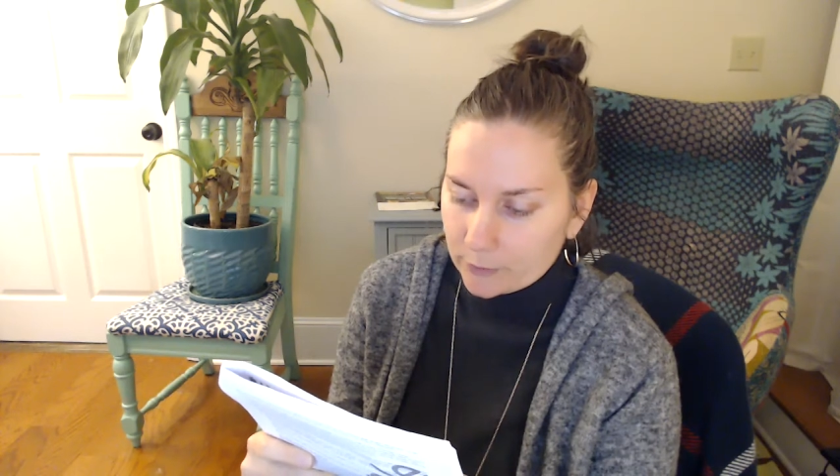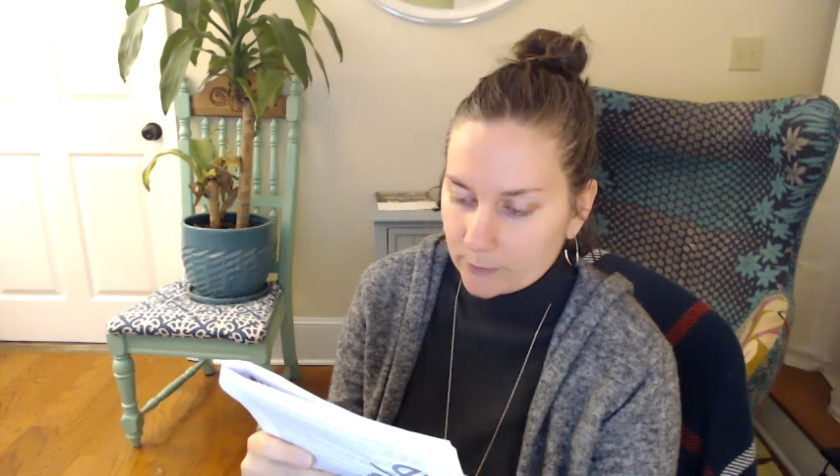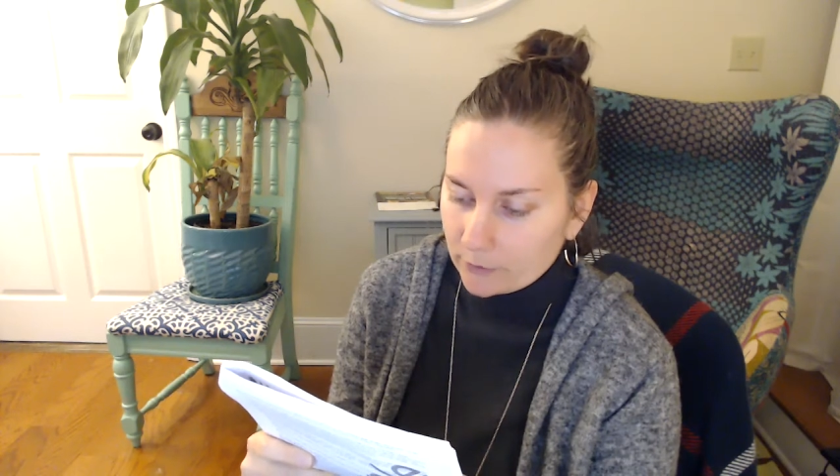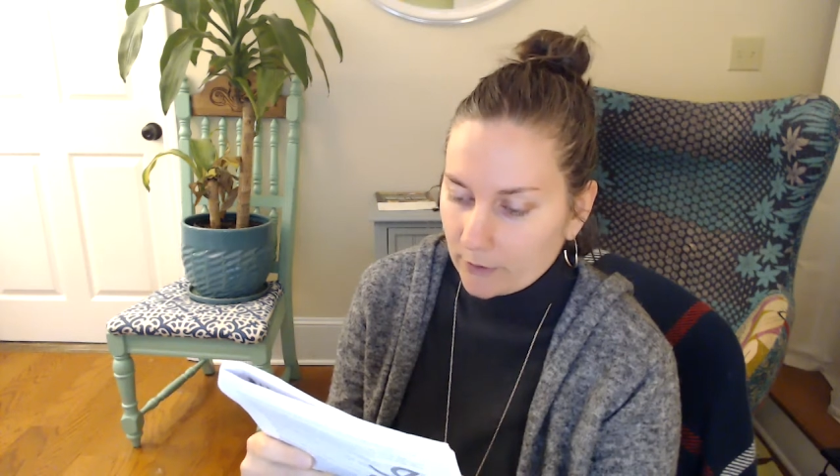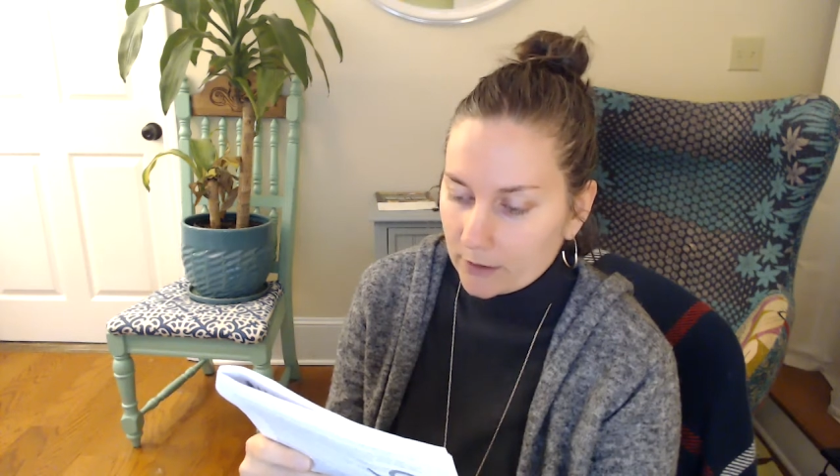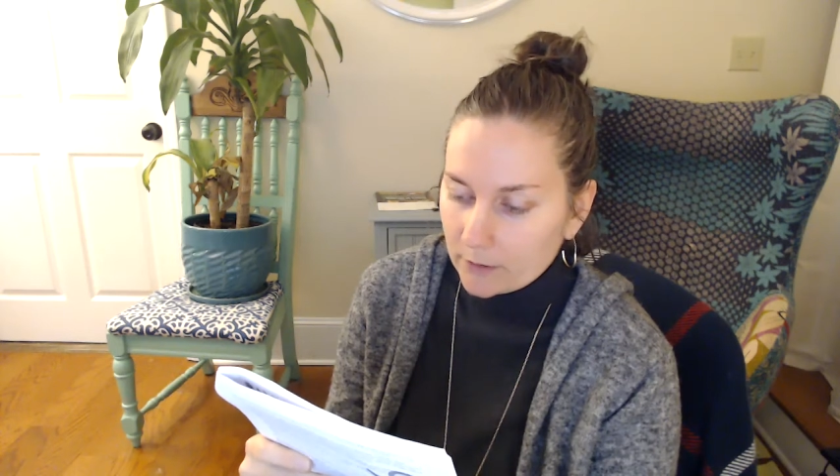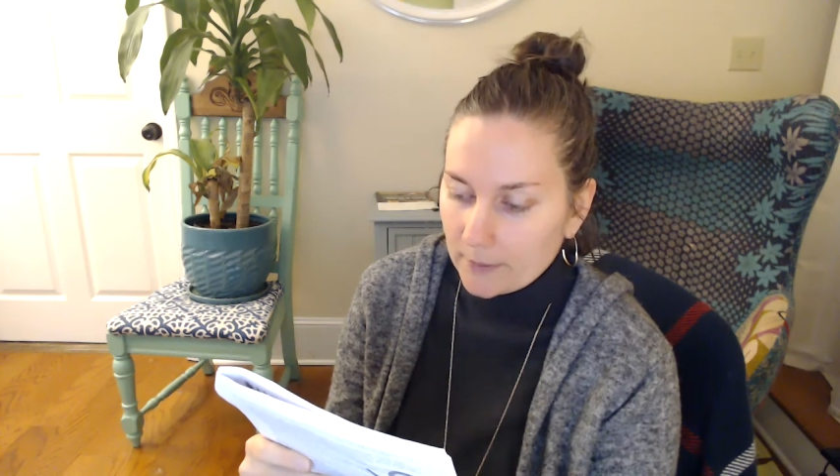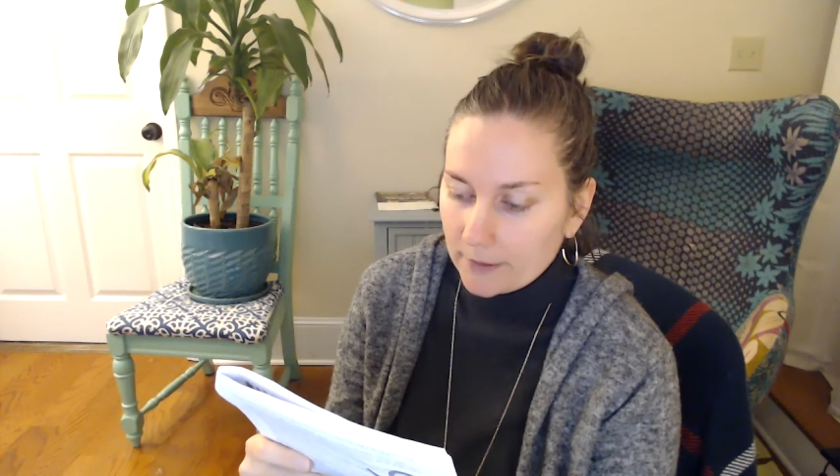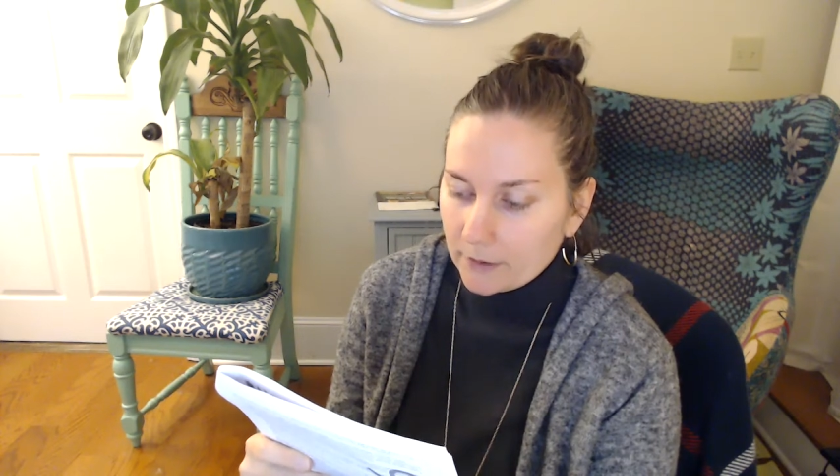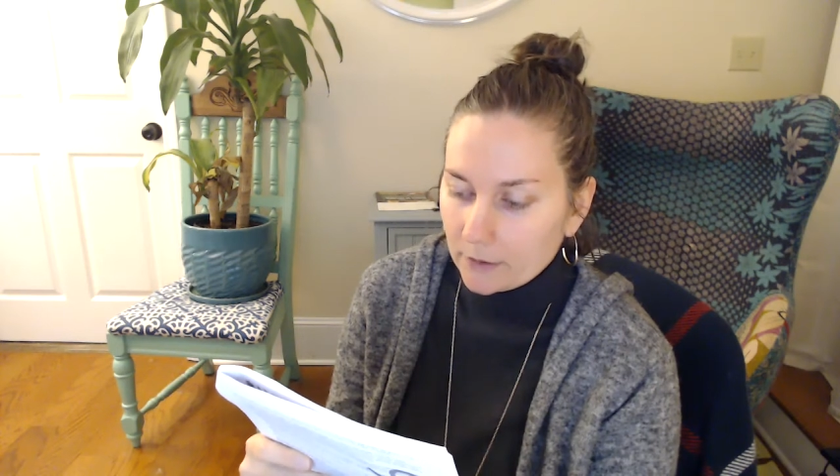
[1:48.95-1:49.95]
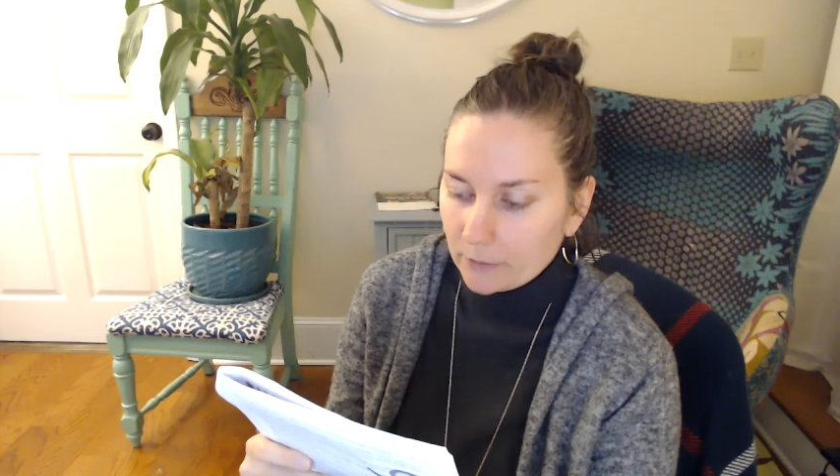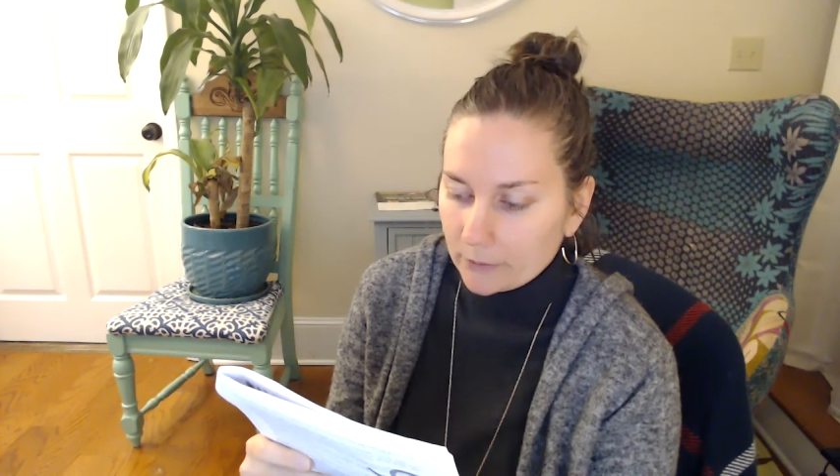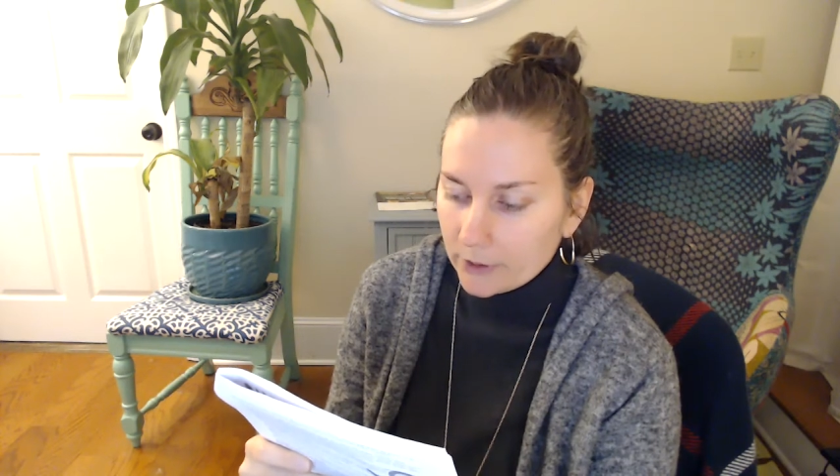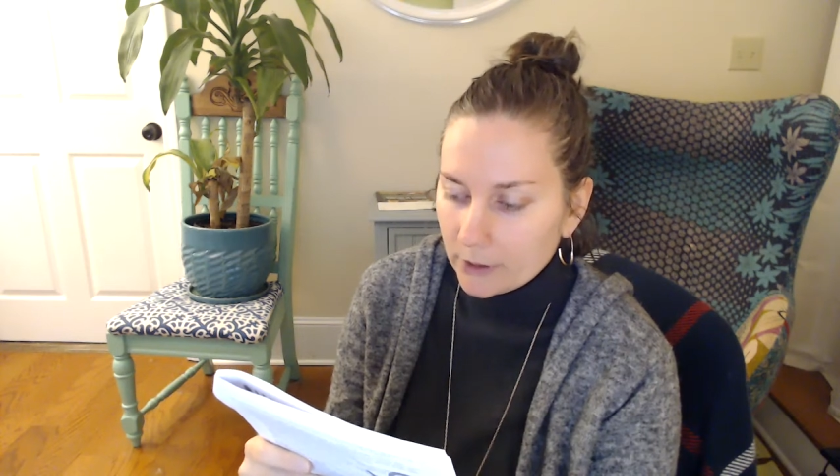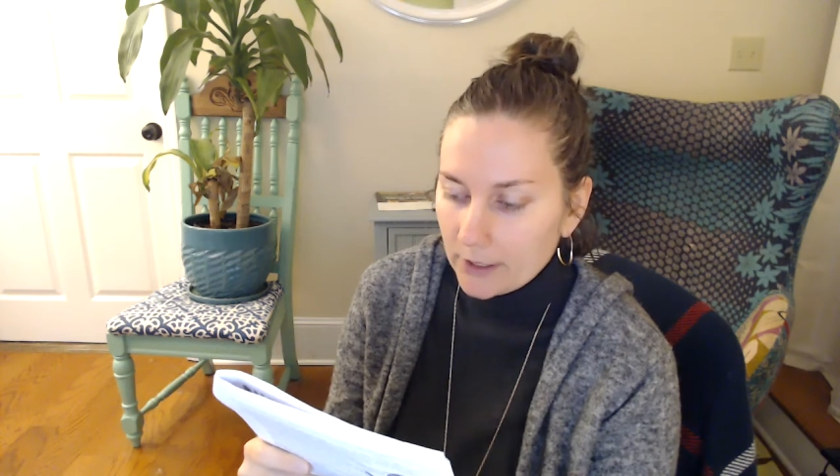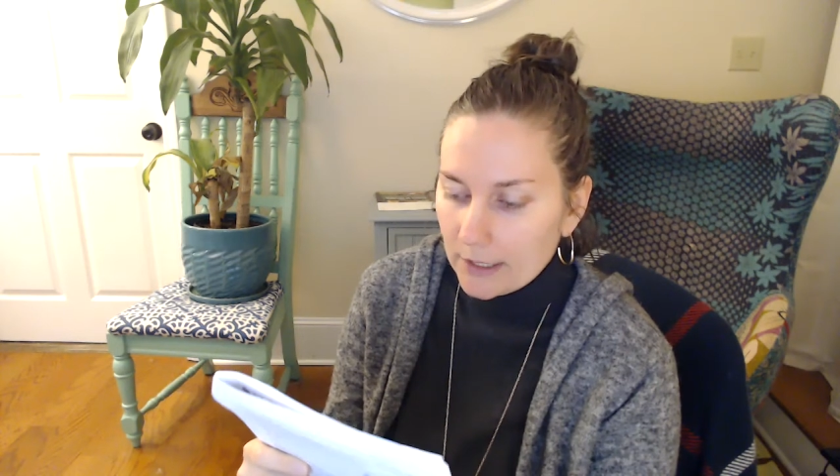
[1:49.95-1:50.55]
provided by the owner